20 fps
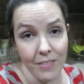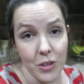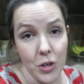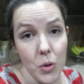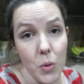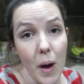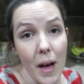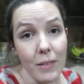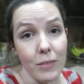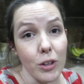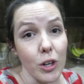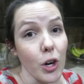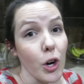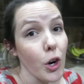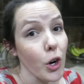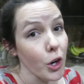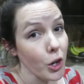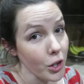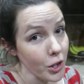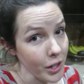have you
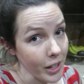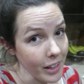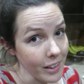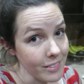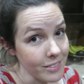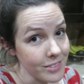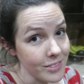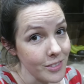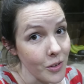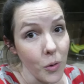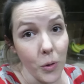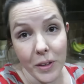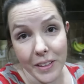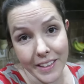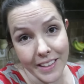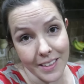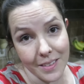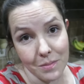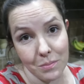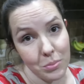ever heard of
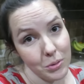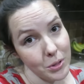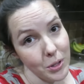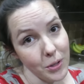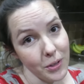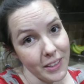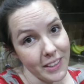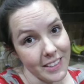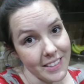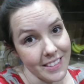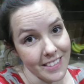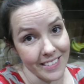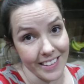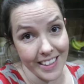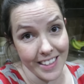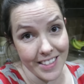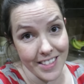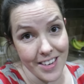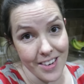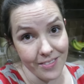or eaten pierogies?
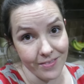Let us